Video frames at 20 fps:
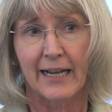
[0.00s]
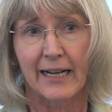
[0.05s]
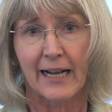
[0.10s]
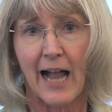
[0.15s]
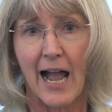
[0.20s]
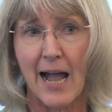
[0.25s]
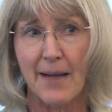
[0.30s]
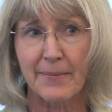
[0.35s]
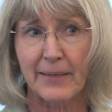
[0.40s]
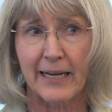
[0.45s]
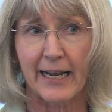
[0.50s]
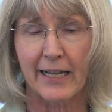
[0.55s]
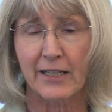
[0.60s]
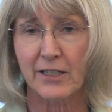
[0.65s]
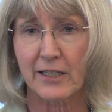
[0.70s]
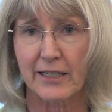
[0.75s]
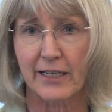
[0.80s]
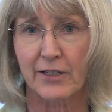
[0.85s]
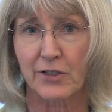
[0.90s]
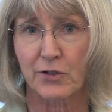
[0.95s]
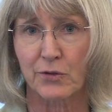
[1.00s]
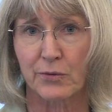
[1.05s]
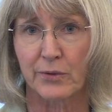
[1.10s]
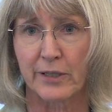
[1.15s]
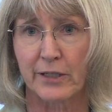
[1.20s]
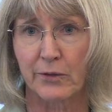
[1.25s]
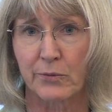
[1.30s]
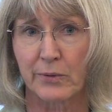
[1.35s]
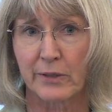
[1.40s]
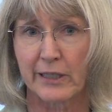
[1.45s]
common
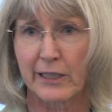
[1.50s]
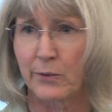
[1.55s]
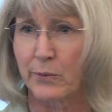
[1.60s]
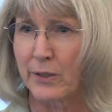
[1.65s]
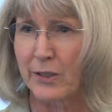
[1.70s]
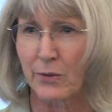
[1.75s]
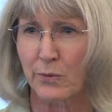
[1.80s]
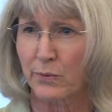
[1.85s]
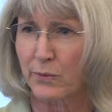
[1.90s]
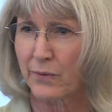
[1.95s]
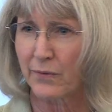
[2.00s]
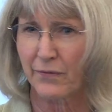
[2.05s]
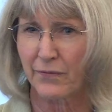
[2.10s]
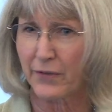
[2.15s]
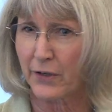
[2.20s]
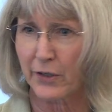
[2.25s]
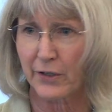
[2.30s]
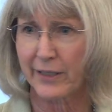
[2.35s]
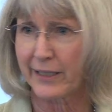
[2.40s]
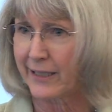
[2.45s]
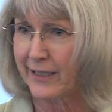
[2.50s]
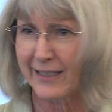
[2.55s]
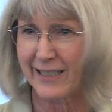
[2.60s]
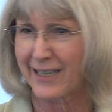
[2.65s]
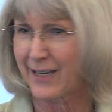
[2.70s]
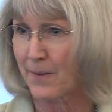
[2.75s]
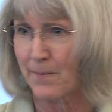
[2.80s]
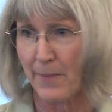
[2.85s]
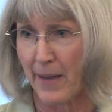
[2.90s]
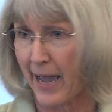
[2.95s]
ancestry really was very
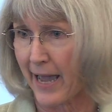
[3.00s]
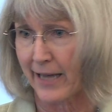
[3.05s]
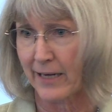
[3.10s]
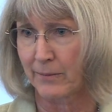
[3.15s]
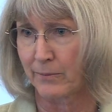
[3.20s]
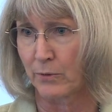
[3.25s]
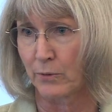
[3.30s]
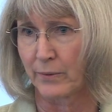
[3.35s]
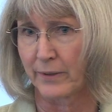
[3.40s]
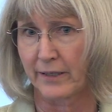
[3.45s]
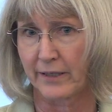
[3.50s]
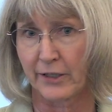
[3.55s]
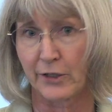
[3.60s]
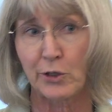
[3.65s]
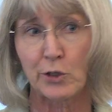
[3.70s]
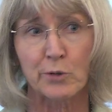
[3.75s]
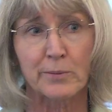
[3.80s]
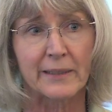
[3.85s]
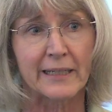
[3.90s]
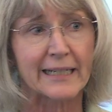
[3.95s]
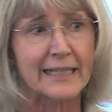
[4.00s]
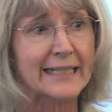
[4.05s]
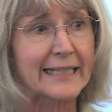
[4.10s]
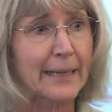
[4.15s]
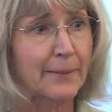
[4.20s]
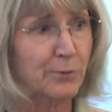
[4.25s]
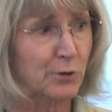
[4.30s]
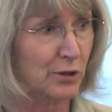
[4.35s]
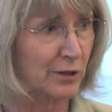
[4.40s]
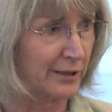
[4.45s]
incompatible with the human
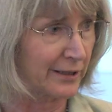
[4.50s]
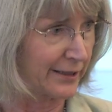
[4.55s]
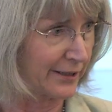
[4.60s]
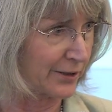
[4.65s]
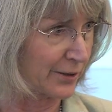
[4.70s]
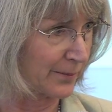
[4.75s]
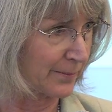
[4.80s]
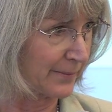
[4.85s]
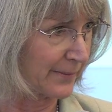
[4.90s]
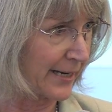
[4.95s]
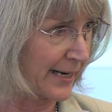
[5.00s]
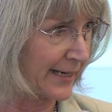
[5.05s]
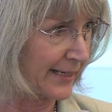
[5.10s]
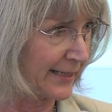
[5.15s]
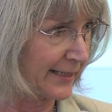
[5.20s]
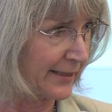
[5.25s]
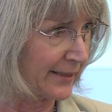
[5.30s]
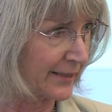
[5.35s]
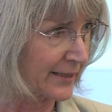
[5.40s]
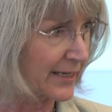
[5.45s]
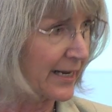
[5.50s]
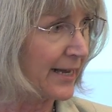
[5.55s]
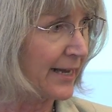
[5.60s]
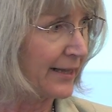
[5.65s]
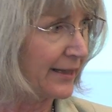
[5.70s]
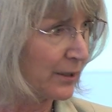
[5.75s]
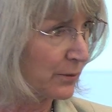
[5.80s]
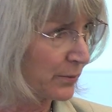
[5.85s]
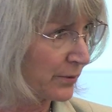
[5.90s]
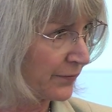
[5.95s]
exceptionalism ideas
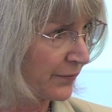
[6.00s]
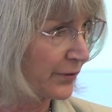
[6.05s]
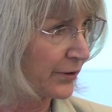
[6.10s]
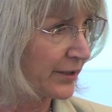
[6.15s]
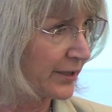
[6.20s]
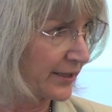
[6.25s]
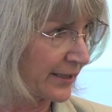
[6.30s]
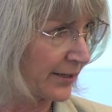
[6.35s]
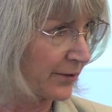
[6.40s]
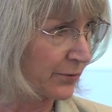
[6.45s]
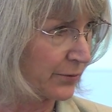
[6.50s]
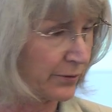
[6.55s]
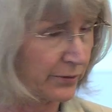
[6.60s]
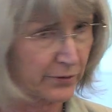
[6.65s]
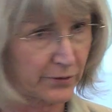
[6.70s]
that were very central